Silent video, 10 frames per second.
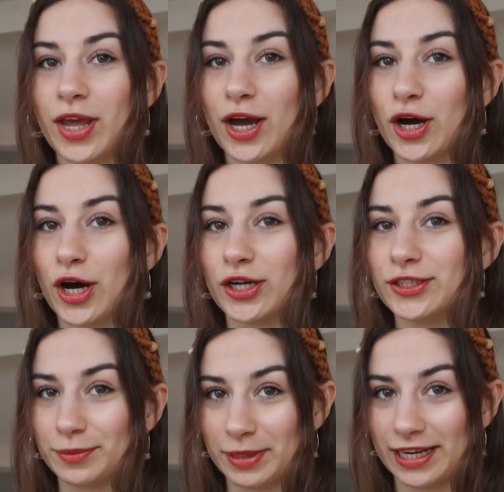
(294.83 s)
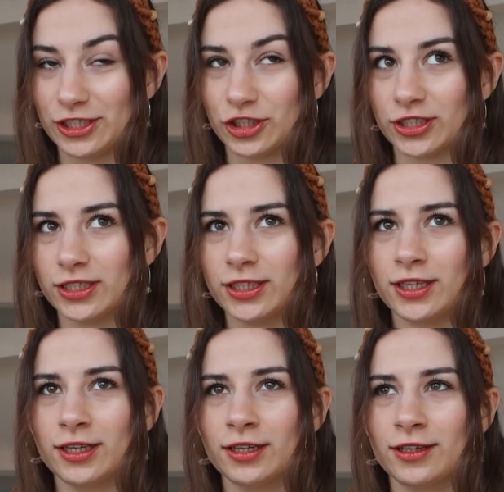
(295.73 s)
Contemplation.
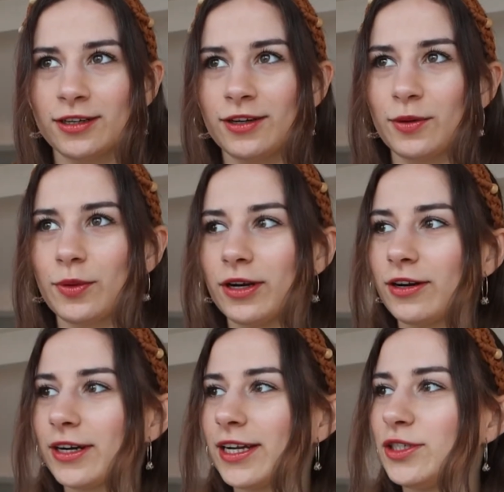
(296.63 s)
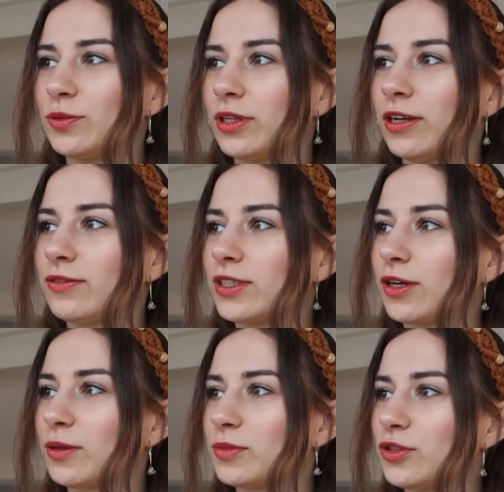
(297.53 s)
What Archangel would love to
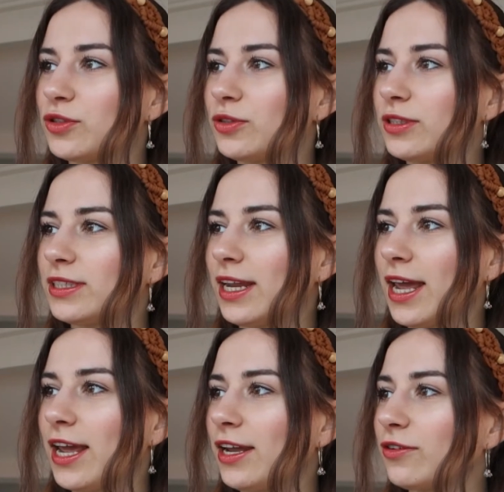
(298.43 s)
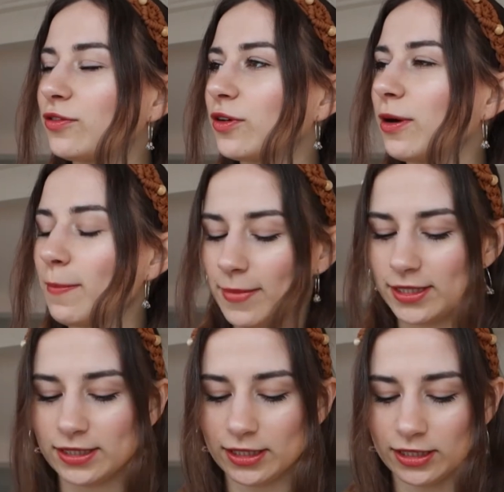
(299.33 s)
come true today for a
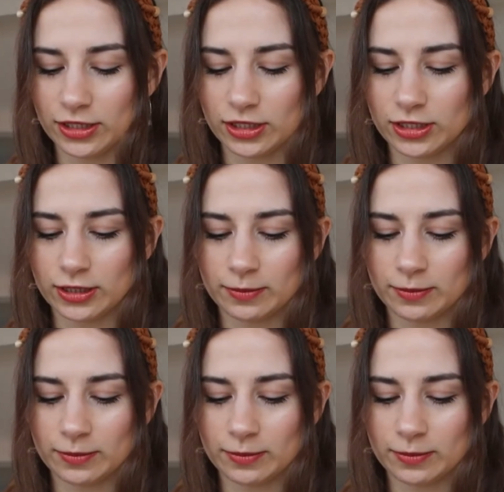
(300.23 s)
message.